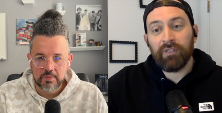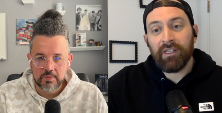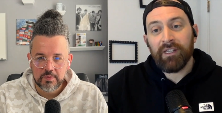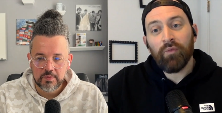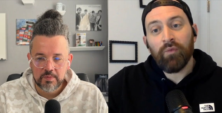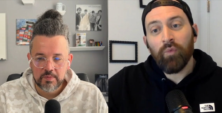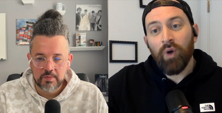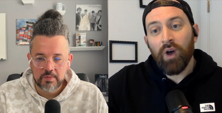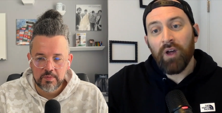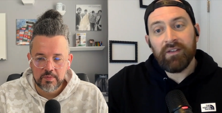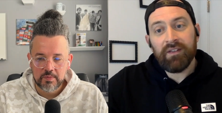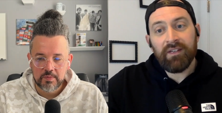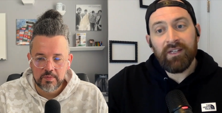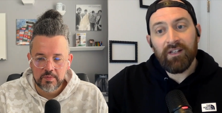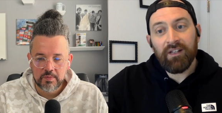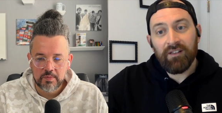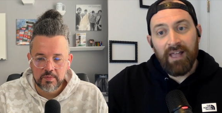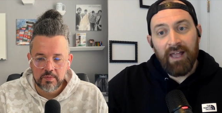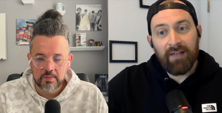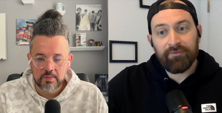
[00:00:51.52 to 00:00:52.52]
Speaker 1: only 1
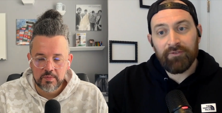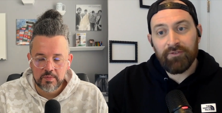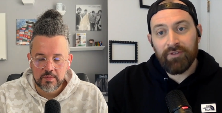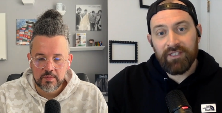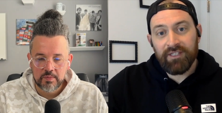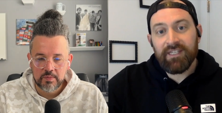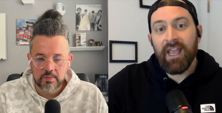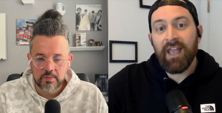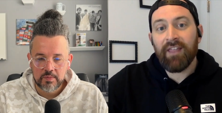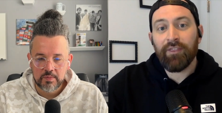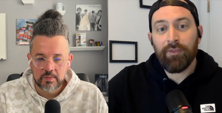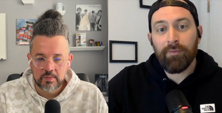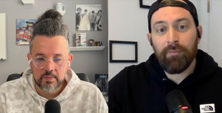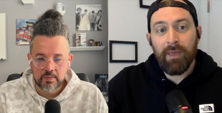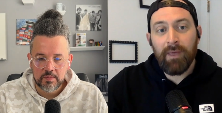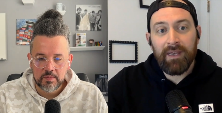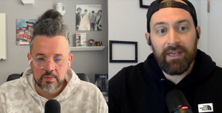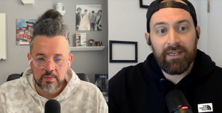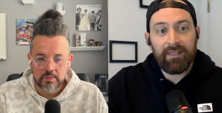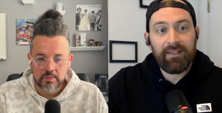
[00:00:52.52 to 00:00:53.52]
0 after the 10th
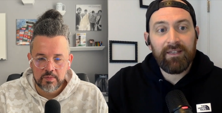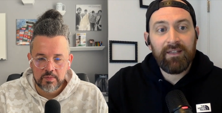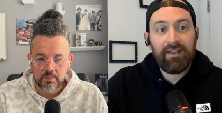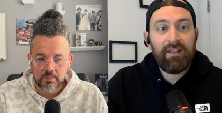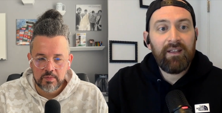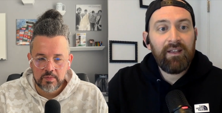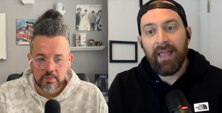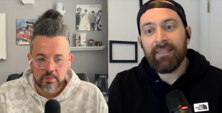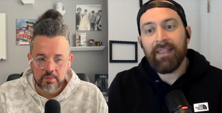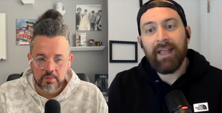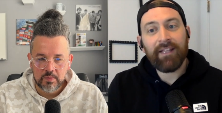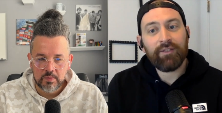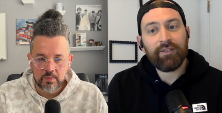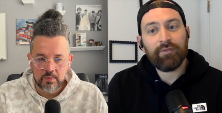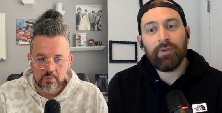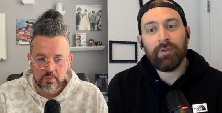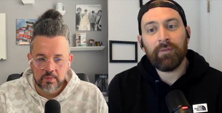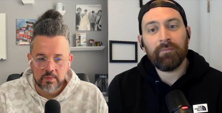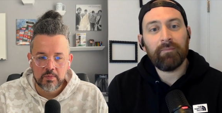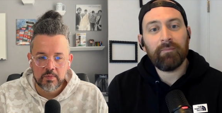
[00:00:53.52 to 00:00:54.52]
minute. And
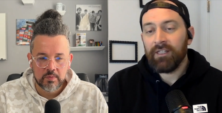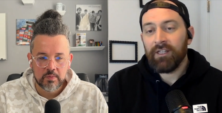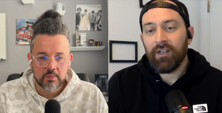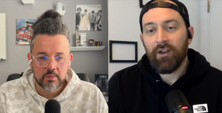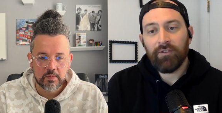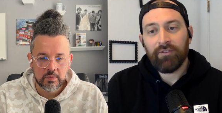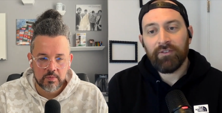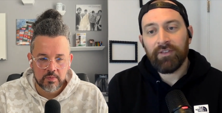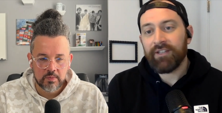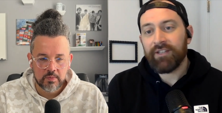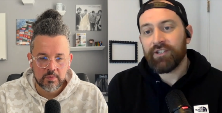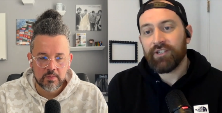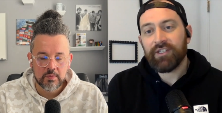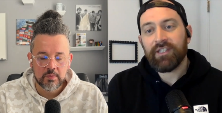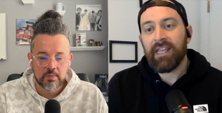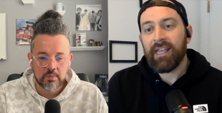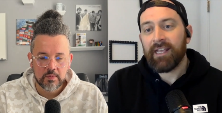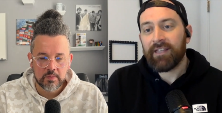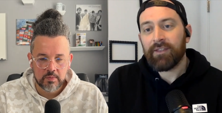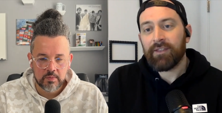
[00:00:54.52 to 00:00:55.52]
that's when Lyon, they
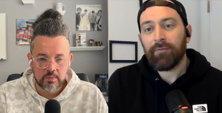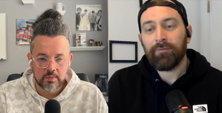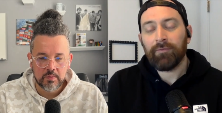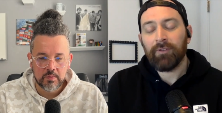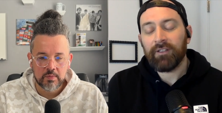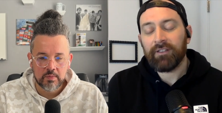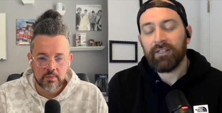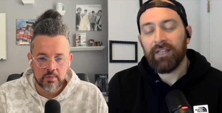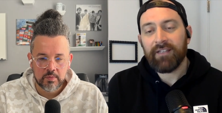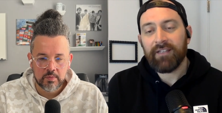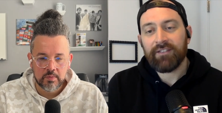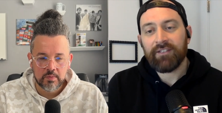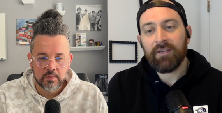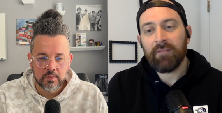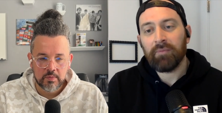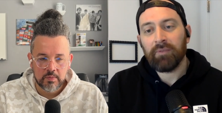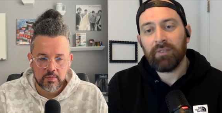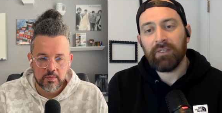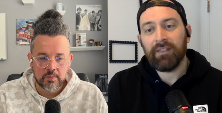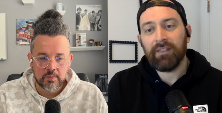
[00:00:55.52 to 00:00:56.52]
just kicked the floodgates
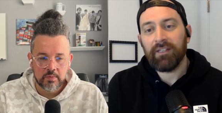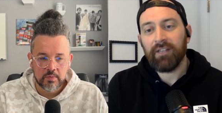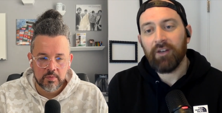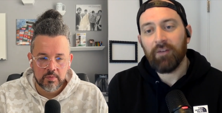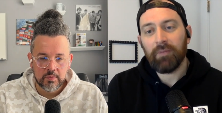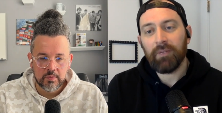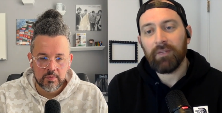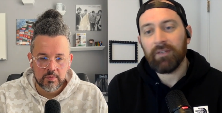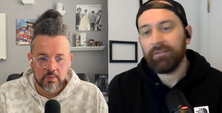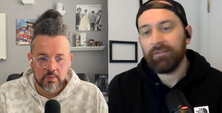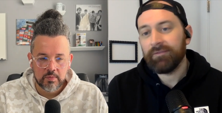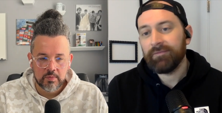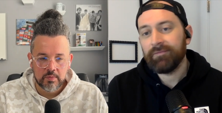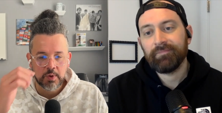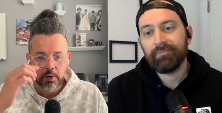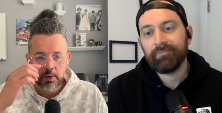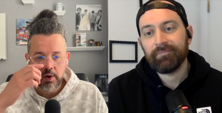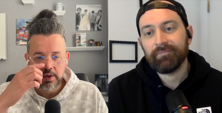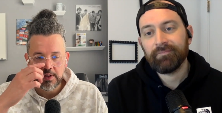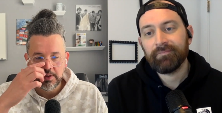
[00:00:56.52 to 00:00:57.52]
completely open.
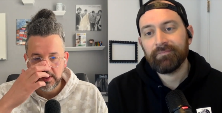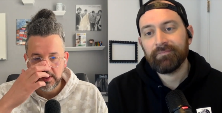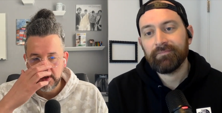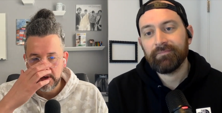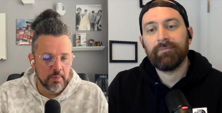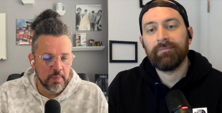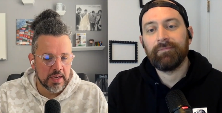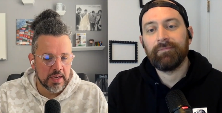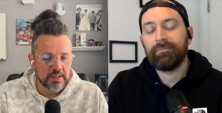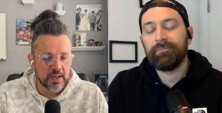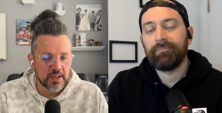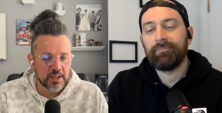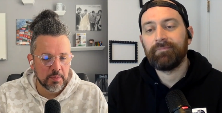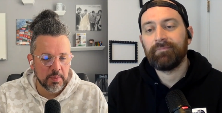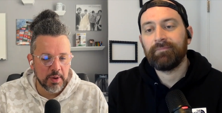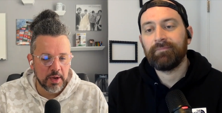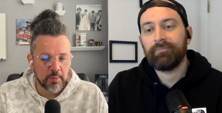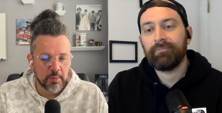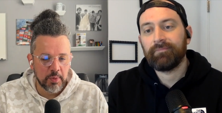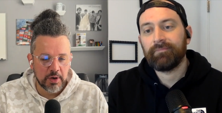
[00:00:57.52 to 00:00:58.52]
Speaker 2: Crazy. I talked
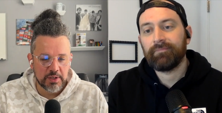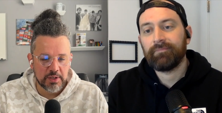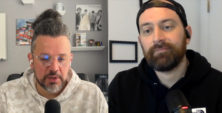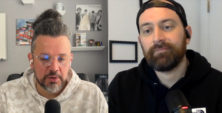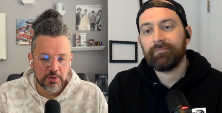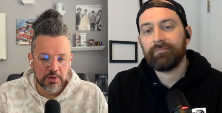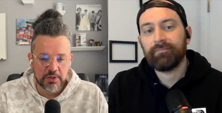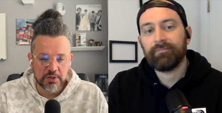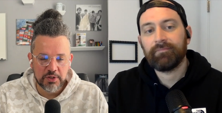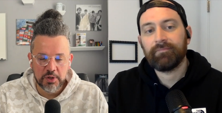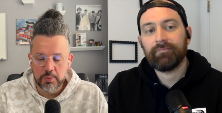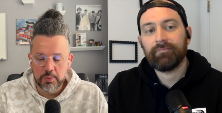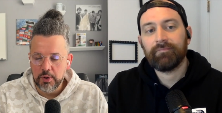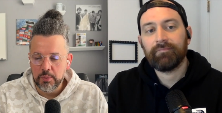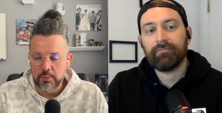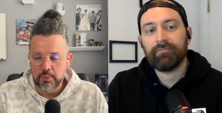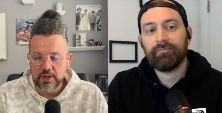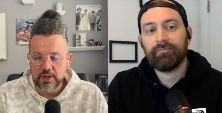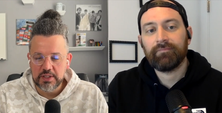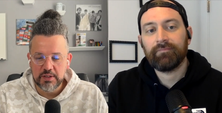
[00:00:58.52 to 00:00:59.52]
about Barcelona's super
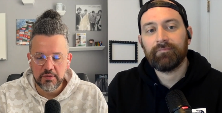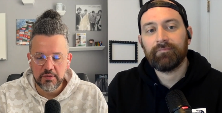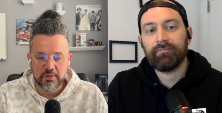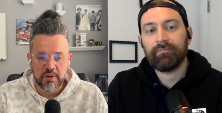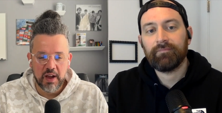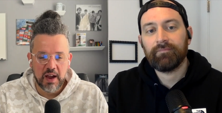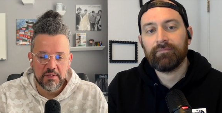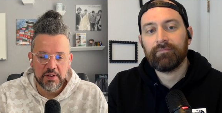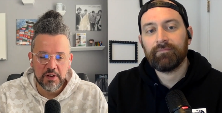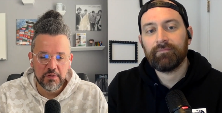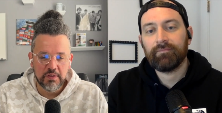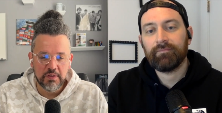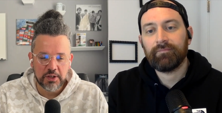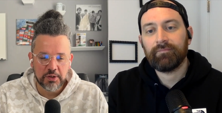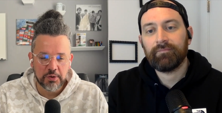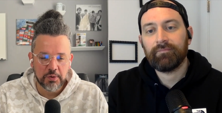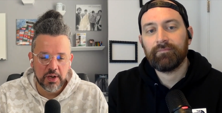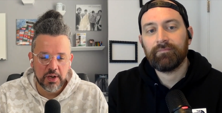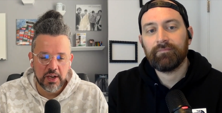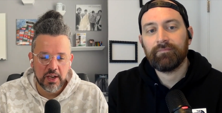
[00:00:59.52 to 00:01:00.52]
impressive 5 0
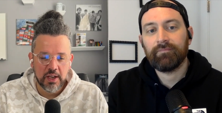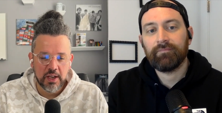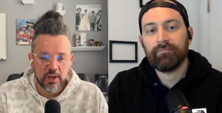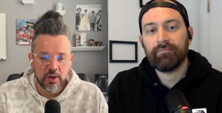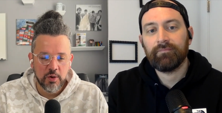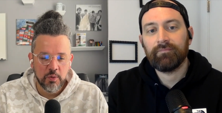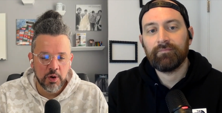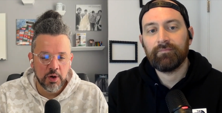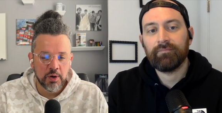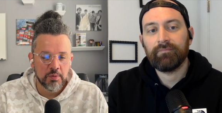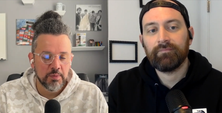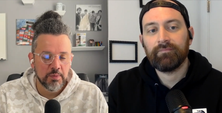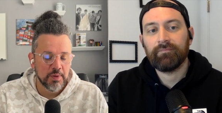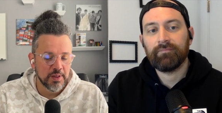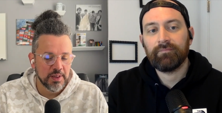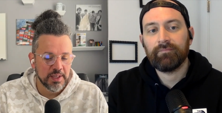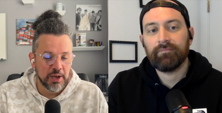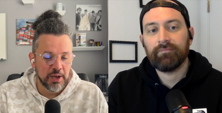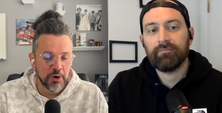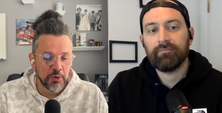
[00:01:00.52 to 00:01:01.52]
victory. Well,
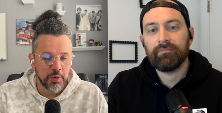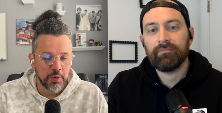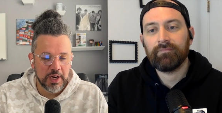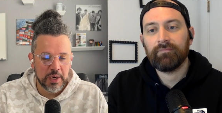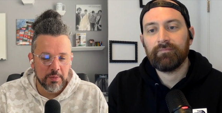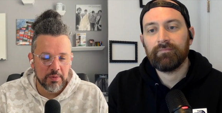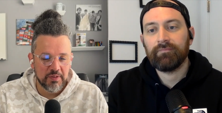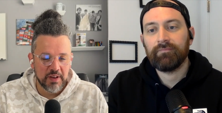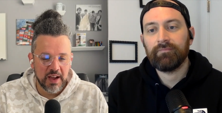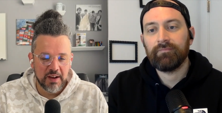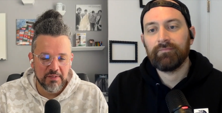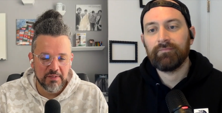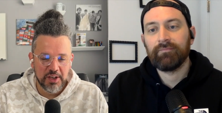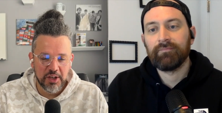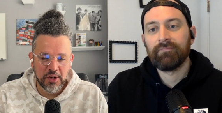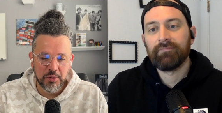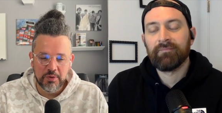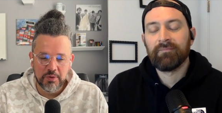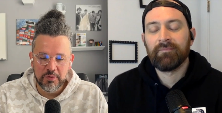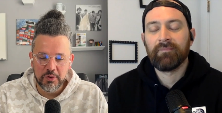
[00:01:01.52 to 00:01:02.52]
Lyon went up 5 0
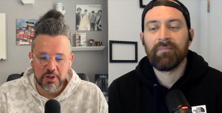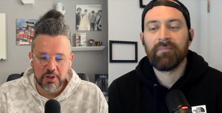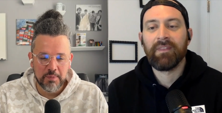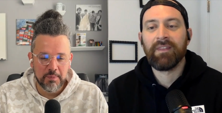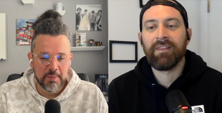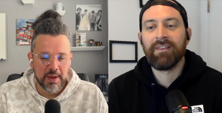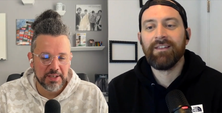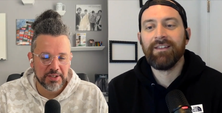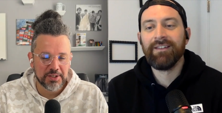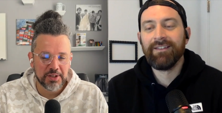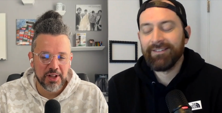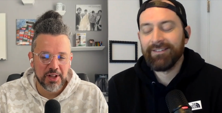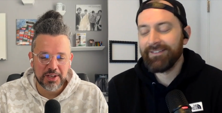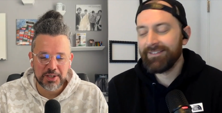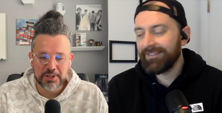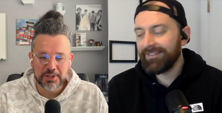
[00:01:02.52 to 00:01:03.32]
before the match clock